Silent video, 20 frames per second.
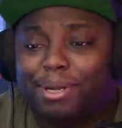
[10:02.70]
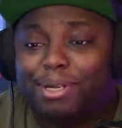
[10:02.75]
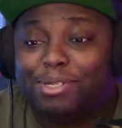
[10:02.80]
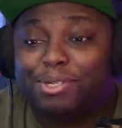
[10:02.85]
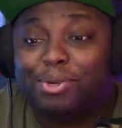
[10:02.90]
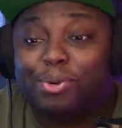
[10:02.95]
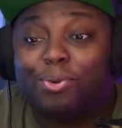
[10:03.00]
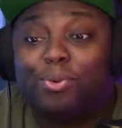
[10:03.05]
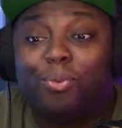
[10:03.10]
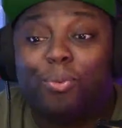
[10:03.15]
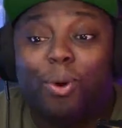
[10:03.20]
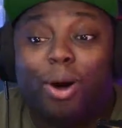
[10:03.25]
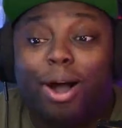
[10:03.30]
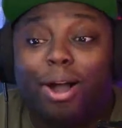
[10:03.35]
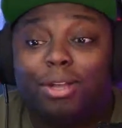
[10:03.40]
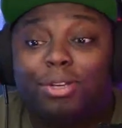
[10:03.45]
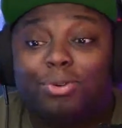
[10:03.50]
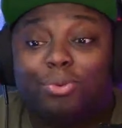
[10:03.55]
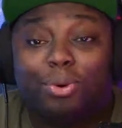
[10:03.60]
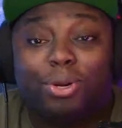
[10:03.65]
place to
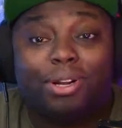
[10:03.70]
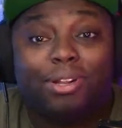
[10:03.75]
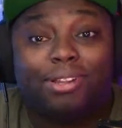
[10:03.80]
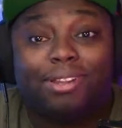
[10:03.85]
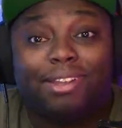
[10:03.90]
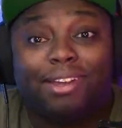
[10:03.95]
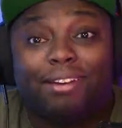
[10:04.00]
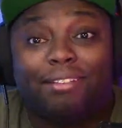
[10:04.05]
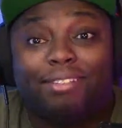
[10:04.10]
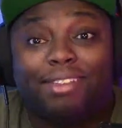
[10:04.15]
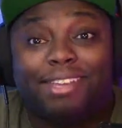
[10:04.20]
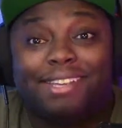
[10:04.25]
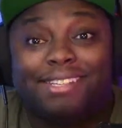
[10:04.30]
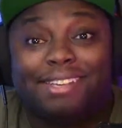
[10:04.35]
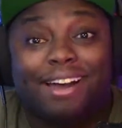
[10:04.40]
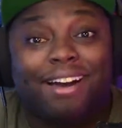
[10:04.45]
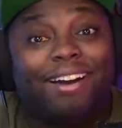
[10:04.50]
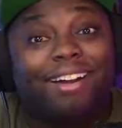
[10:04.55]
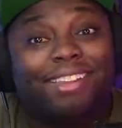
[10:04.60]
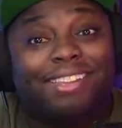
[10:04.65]
watch one of these
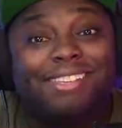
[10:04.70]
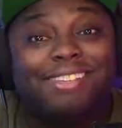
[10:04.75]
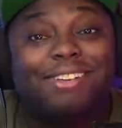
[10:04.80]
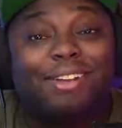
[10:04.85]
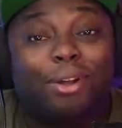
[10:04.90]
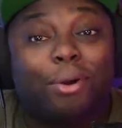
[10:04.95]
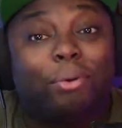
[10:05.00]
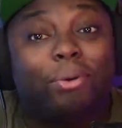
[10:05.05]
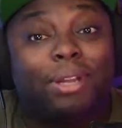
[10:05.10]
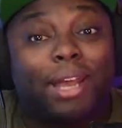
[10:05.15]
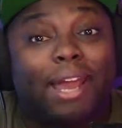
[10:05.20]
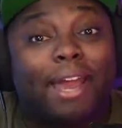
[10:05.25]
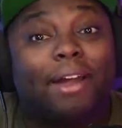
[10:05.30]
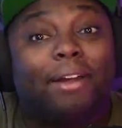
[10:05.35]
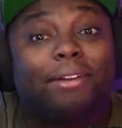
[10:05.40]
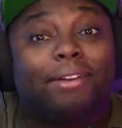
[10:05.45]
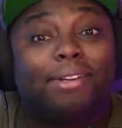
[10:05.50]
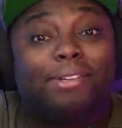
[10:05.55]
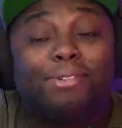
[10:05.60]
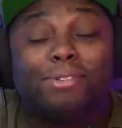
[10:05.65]
hunts go down,
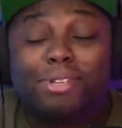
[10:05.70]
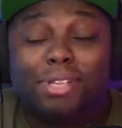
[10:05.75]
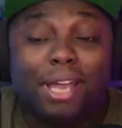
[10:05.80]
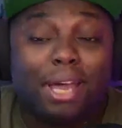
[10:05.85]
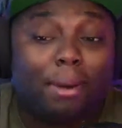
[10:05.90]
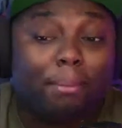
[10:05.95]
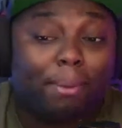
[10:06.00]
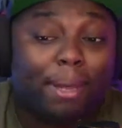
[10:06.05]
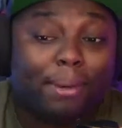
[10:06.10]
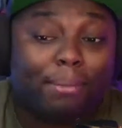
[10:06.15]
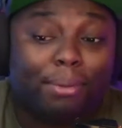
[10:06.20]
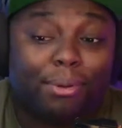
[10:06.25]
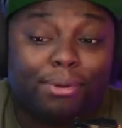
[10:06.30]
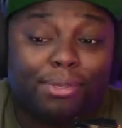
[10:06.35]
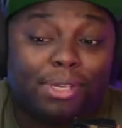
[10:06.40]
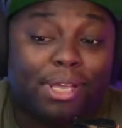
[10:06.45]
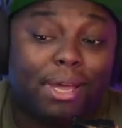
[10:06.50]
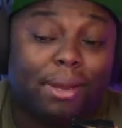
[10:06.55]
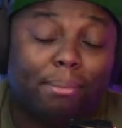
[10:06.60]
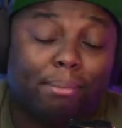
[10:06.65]
because there's a lot of people,
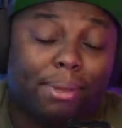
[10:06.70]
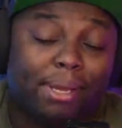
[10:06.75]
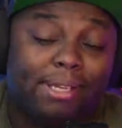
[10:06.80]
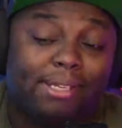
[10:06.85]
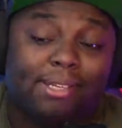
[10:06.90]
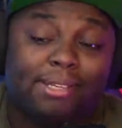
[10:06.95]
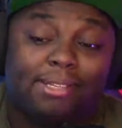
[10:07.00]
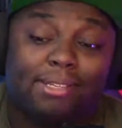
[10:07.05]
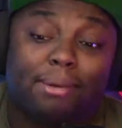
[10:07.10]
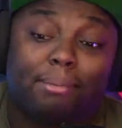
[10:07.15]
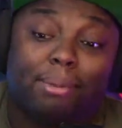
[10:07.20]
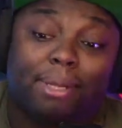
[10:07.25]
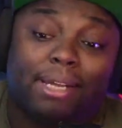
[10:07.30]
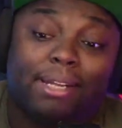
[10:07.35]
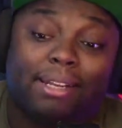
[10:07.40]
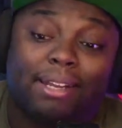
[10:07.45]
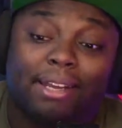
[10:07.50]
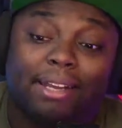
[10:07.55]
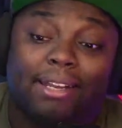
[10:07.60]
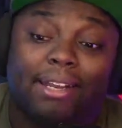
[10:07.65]
there's a lot of places to
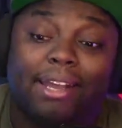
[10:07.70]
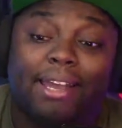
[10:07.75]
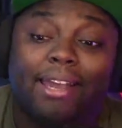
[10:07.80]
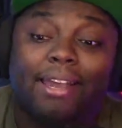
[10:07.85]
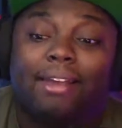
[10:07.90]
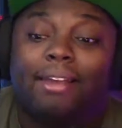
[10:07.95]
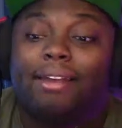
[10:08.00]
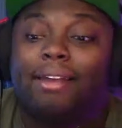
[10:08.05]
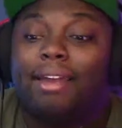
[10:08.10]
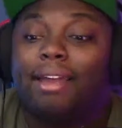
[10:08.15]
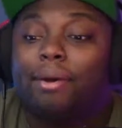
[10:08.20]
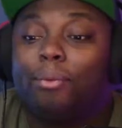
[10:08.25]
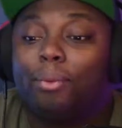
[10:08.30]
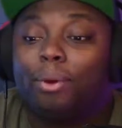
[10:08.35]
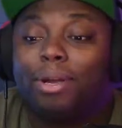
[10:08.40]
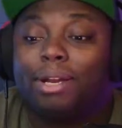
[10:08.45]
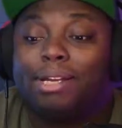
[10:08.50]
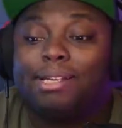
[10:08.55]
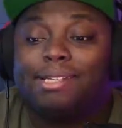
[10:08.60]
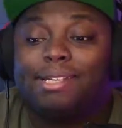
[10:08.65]
blend in, and
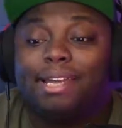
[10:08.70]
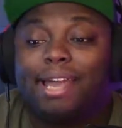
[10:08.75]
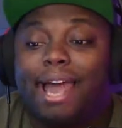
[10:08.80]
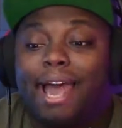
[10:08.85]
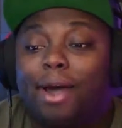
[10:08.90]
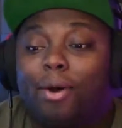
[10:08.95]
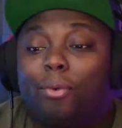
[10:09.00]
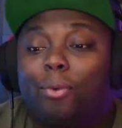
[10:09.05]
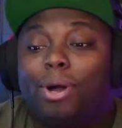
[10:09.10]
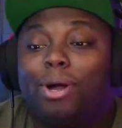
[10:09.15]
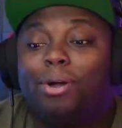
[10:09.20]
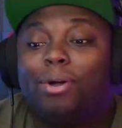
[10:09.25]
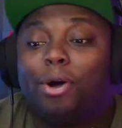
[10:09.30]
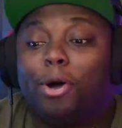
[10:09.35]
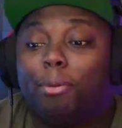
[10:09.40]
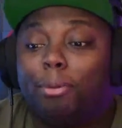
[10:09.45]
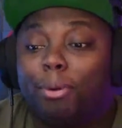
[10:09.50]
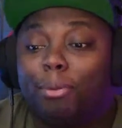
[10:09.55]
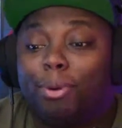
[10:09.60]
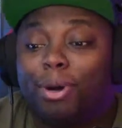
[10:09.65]
we're gonna see how well
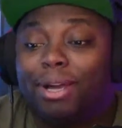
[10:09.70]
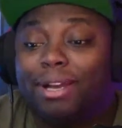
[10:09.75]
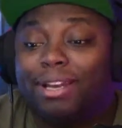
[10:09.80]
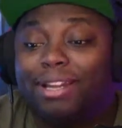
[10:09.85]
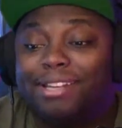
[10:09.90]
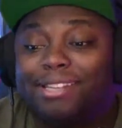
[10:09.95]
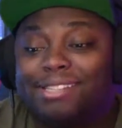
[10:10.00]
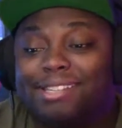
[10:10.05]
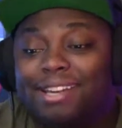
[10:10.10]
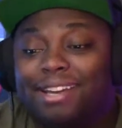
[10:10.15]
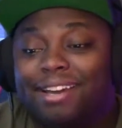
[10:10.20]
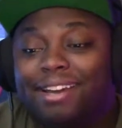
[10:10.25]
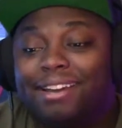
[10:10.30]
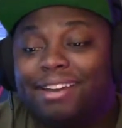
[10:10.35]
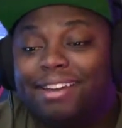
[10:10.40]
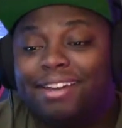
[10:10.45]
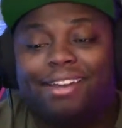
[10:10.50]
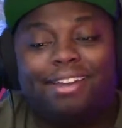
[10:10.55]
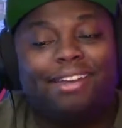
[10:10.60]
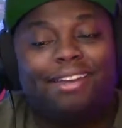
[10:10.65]
Obi-Wan is
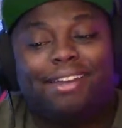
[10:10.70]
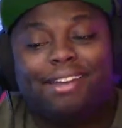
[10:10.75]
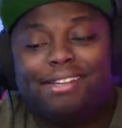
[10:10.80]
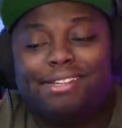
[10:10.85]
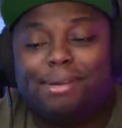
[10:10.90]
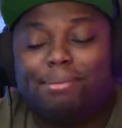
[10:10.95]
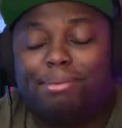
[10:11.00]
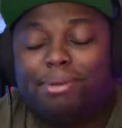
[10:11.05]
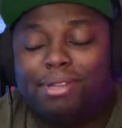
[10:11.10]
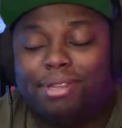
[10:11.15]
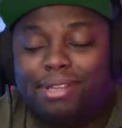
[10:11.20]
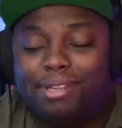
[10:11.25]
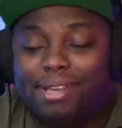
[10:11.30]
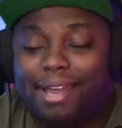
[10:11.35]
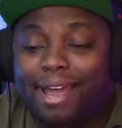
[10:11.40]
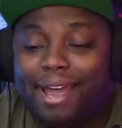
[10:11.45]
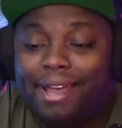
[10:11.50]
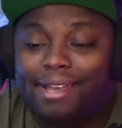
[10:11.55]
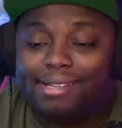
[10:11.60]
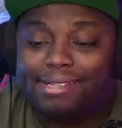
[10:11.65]
up to the
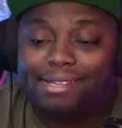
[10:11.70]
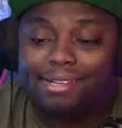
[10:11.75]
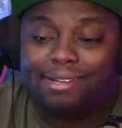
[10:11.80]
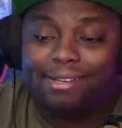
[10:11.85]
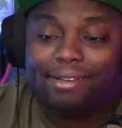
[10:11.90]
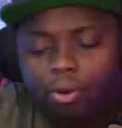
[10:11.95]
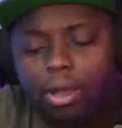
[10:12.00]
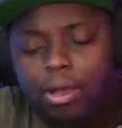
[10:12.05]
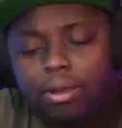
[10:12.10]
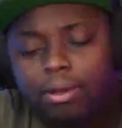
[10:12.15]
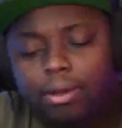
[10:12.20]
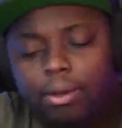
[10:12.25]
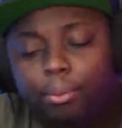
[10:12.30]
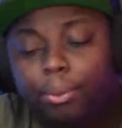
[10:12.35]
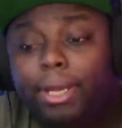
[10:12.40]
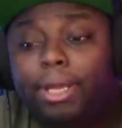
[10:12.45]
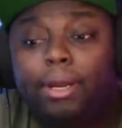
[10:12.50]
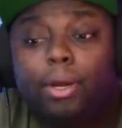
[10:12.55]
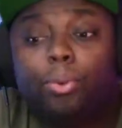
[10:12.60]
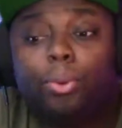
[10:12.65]
task.
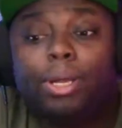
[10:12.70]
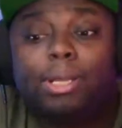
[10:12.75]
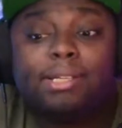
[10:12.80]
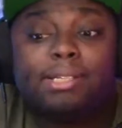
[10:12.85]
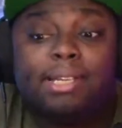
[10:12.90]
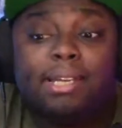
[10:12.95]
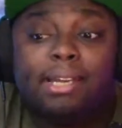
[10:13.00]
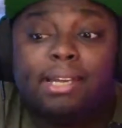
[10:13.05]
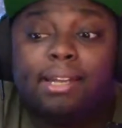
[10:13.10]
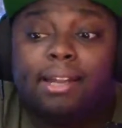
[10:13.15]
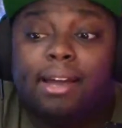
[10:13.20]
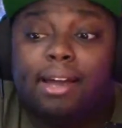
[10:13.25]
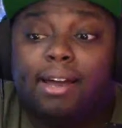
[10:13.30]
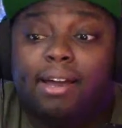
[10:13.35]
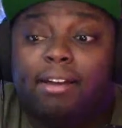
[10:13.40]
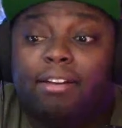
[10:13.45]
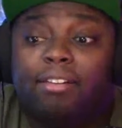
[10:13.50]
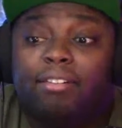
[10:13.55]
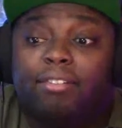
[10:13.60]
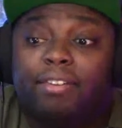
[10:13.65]
We get a quick scene
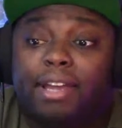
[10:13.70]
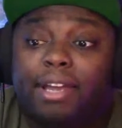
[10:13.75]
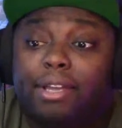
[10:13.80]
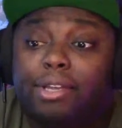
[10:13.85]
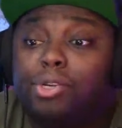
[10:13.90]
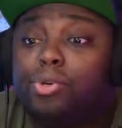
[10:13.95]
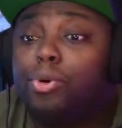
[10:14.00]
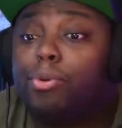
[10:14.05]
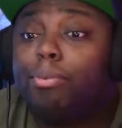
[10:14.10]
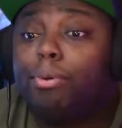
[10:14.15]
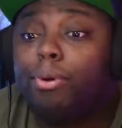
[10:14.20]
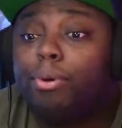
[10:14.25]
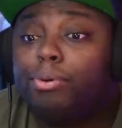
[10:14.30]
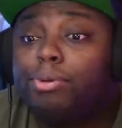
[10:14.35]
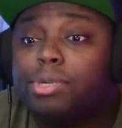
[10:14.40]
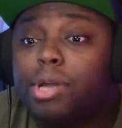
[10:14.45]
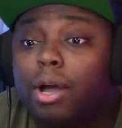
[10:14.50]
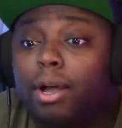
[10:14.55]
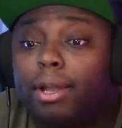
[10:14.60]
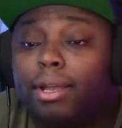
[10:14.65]
of a trooper
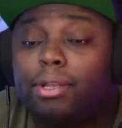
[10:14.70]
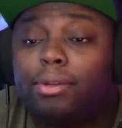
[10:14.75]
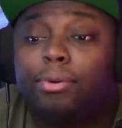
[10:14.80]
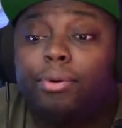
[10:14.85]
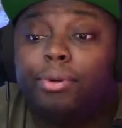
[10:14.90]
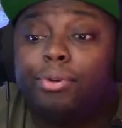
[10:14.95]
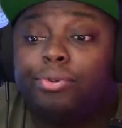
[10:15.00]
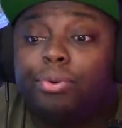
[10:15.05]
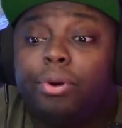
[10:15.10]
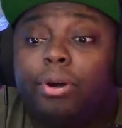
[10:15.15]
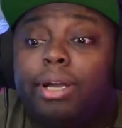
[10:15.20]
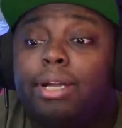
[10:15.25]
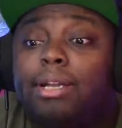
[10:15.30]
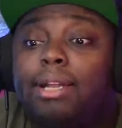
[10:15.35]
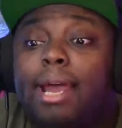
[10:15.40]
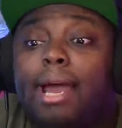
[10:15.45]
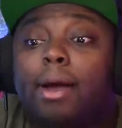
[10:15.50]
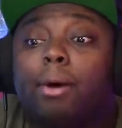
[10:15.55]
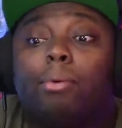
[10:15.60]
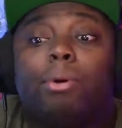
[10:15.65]
who's talking to a droid.
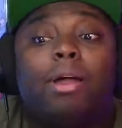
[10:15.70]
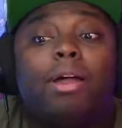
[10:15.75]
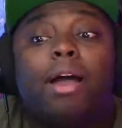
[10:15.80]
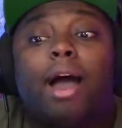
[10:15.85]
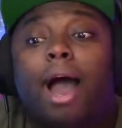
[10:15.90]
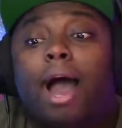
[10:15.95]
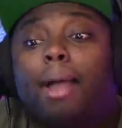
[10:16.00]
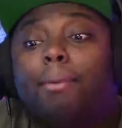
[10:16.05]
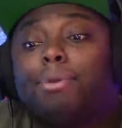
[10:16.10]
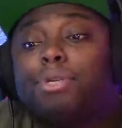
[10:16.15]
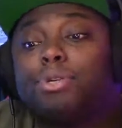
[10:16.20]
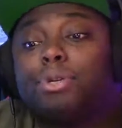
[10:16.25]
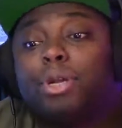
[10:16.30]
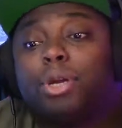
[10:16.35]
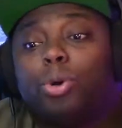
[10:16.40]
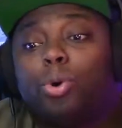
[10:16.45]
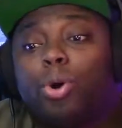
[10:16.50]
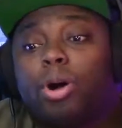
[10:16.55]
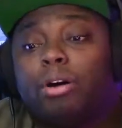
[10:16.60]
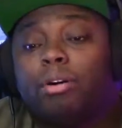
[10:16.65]
Now, I'm just going
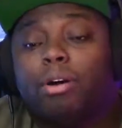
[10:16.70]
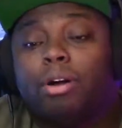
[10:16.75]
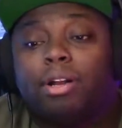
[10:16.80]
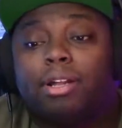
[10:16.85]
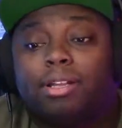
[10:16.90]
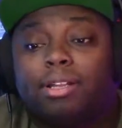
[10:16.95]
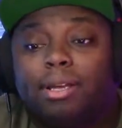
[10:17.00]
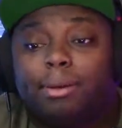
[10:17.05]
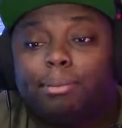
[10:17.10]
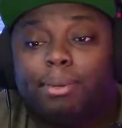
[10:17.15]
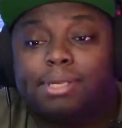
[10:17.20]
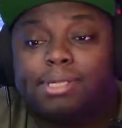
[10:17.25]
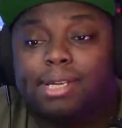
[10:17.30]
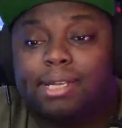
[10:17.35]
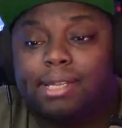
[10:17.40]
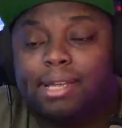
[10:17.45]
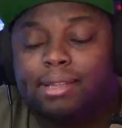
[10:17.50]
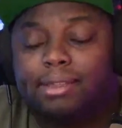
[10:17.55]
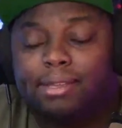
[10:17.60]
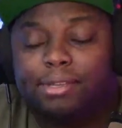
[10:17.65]
to go out on a limb and
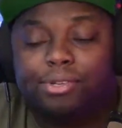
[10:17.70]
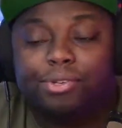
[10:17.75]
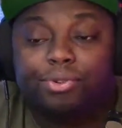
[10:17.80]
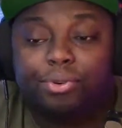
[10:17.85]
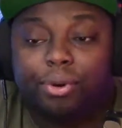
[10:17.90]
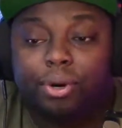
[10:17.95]
say that this